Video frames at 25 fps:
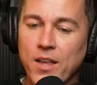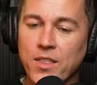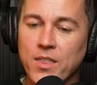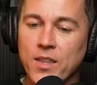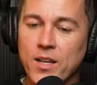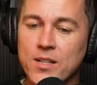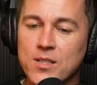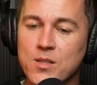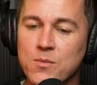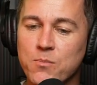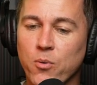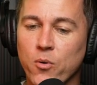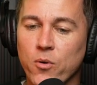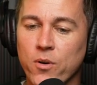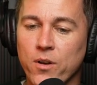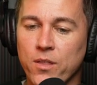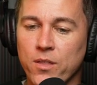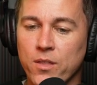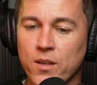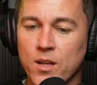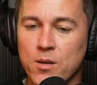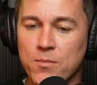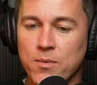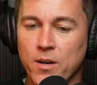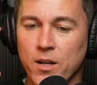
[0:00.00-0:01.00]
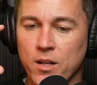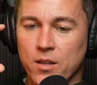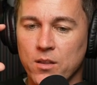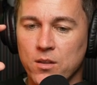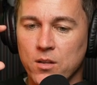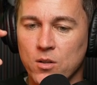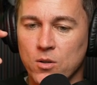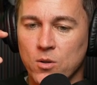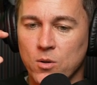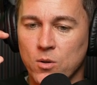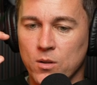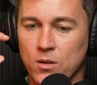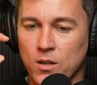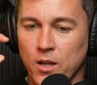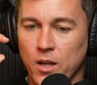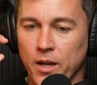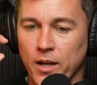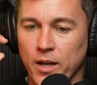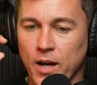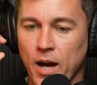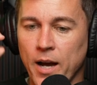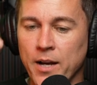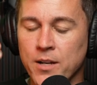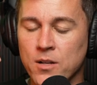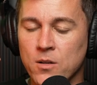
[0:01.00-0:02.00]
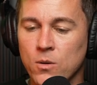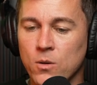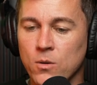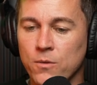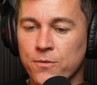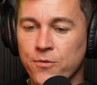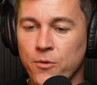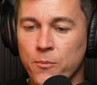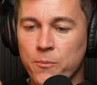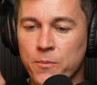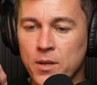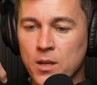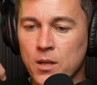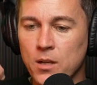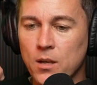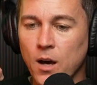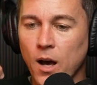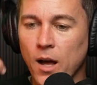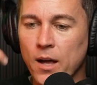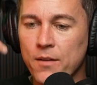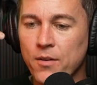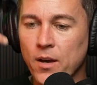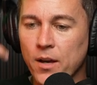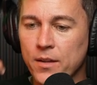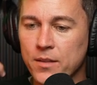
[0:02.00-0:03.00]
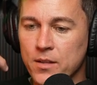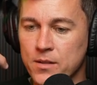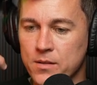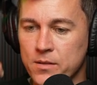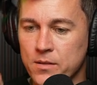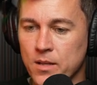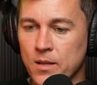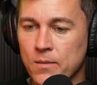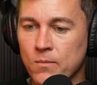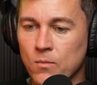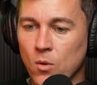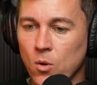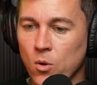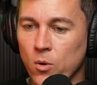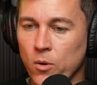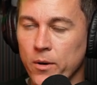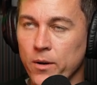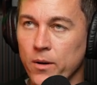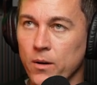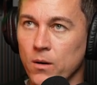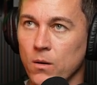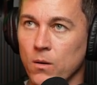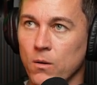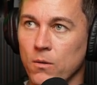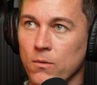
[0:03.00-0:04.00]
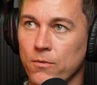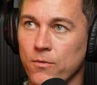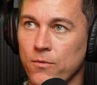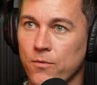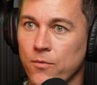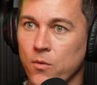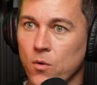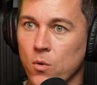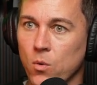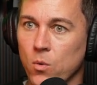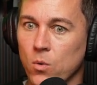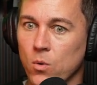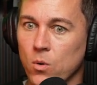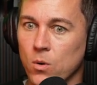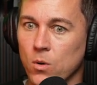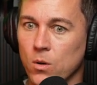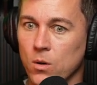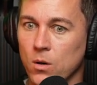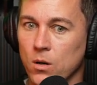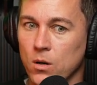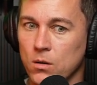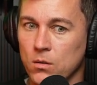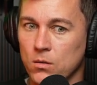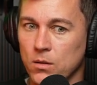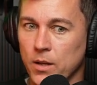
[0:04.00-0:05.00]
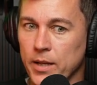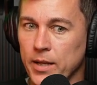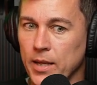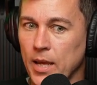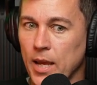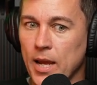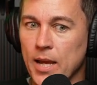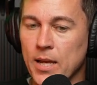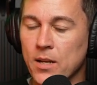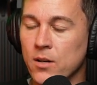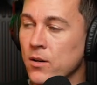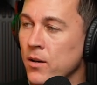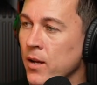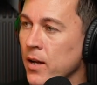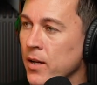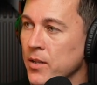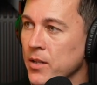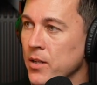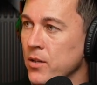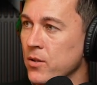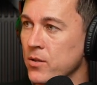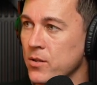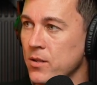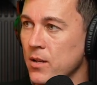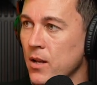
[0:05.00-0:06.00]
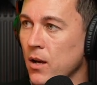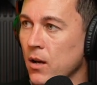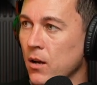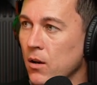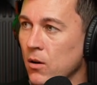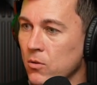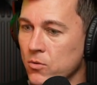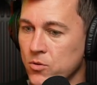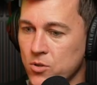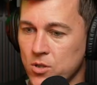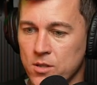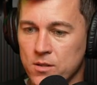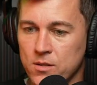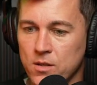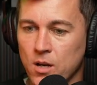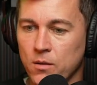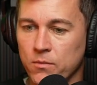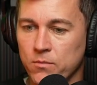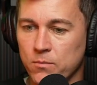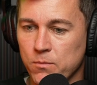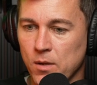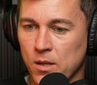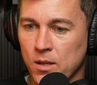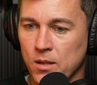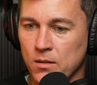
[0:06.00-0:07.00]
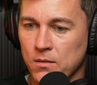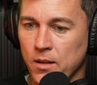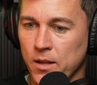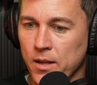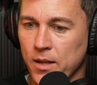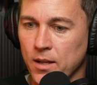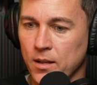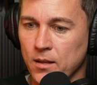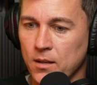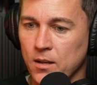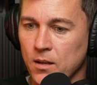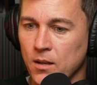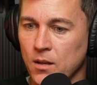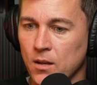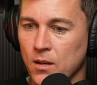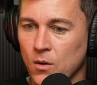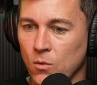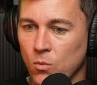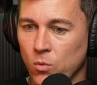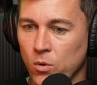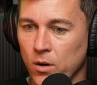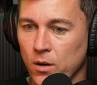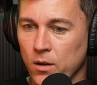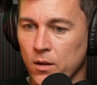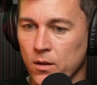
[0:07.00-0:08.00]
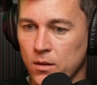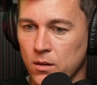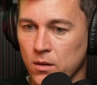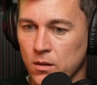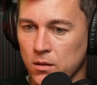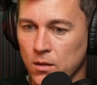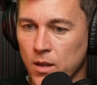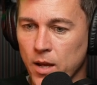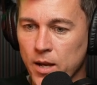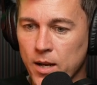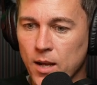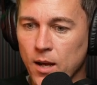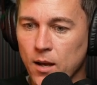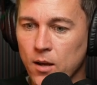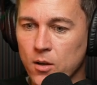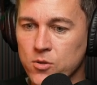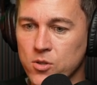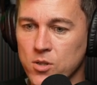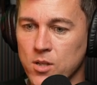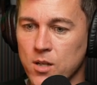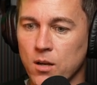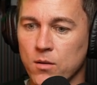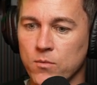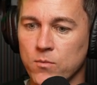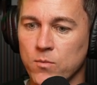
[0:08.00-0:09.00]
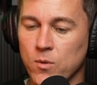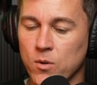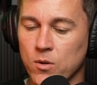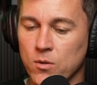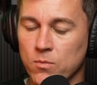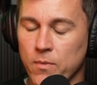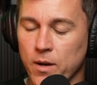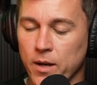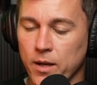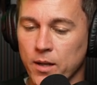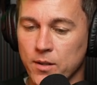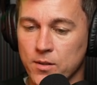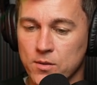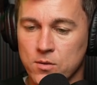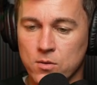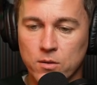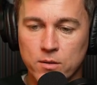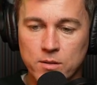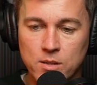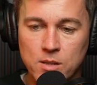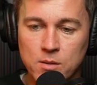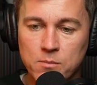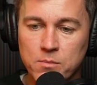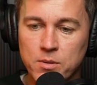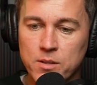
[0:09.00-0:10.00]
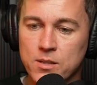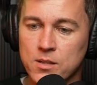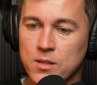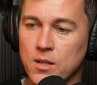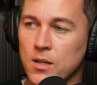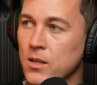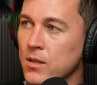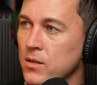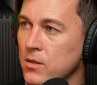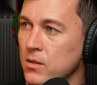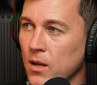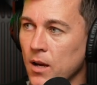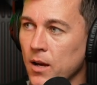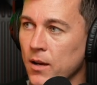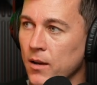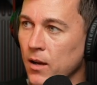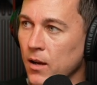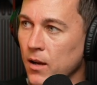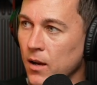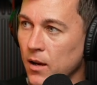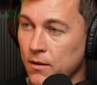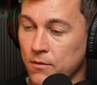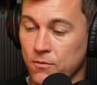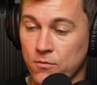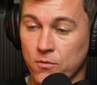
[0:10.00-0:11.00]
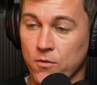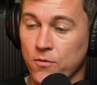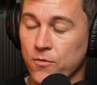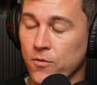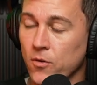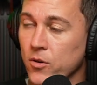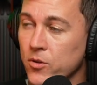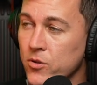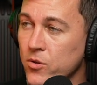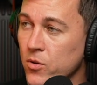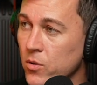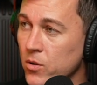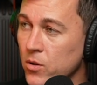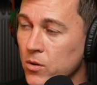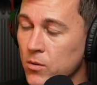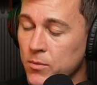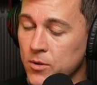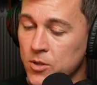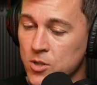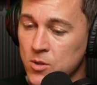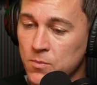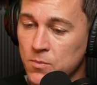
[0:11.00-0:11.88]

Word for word: think it's important to think about it though like i know for me i've had the same lawyer for like eight or nine years mm-hmm. now mm-hmm. she's helped me like with Lighthouse. She helped me with my consulting business. I, have referred to her to a bunch of